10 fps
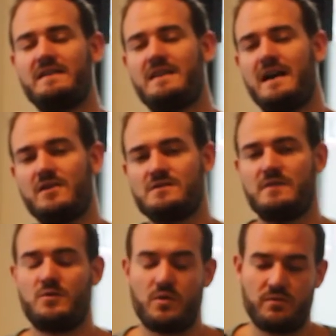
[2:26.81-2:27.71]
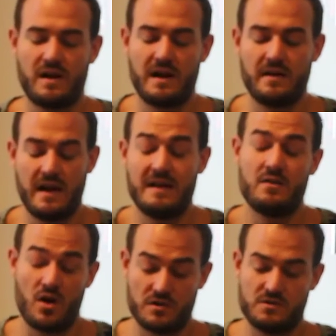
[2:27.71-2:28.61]
dollars or fly,
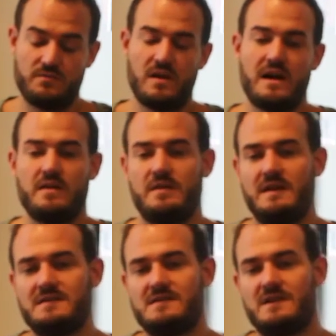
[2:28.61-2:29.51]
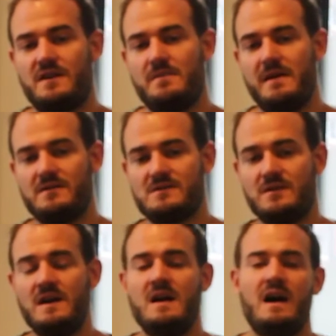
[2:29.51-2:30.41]
and also fly the necessary amount.
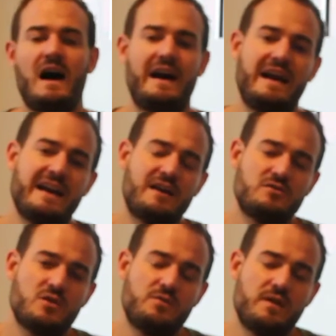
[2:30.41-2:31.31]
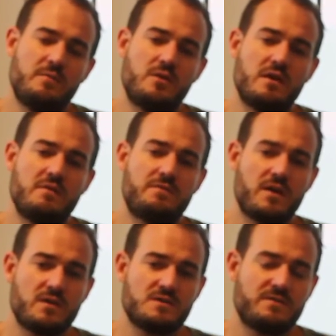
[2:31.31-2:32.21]
So I'd hang out until February
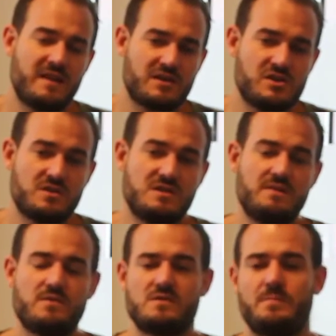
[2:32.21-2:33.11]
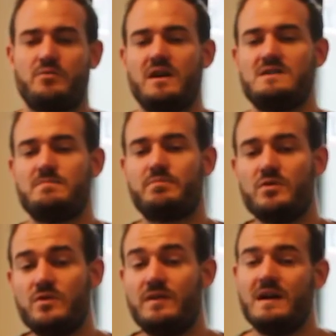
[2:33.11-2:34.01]
1st of next year, see if those upgrades
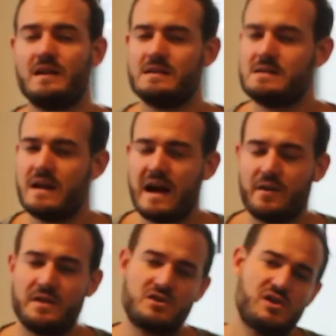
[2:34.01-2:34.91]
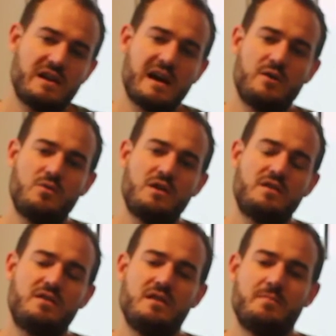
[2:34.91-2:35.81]
improve. Let's see how things shake out
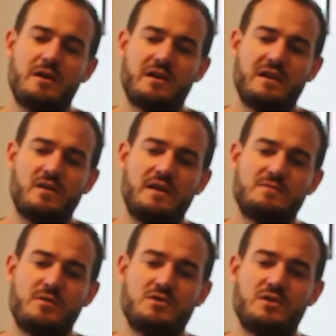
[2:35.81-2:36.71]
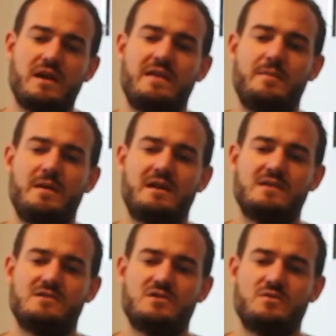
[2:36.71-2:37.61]
with the American Airlines merger, and then make a
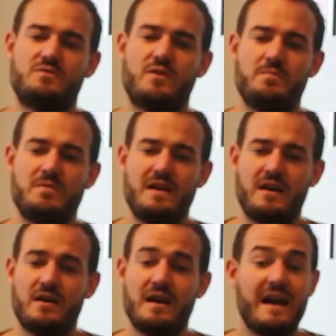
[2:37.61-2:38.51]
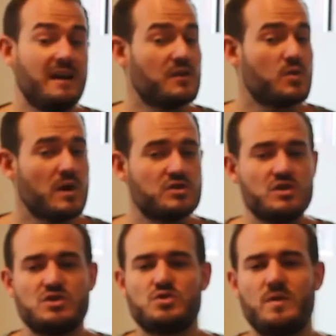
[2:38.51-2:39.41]
decision from there. Any other
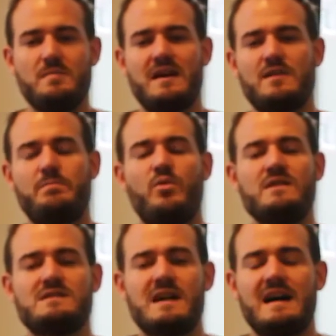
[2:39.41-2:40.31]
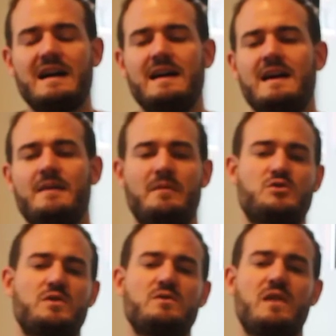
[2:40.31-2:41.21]
questions, tweet me at the Points Guy. Make
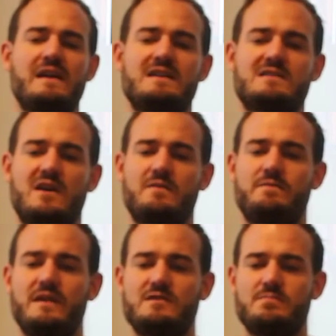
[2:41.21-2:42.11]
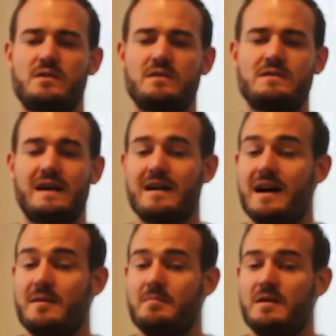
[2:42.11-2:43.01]
sure you like us on
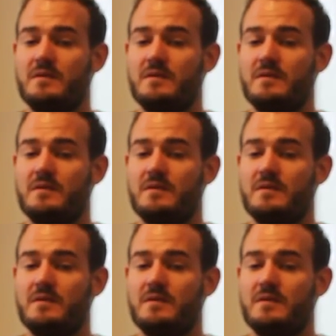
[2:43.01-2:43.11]
Facebook.com.